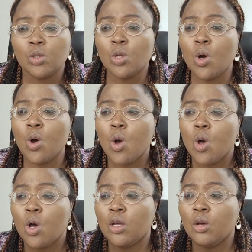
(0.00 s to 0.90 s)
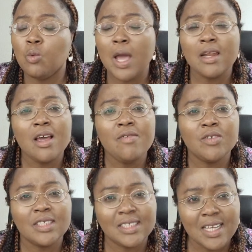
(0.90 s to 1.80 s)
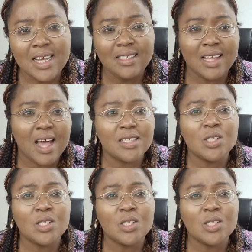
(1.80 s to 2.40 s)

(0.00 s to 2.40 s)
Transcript: So we're not even seeing that.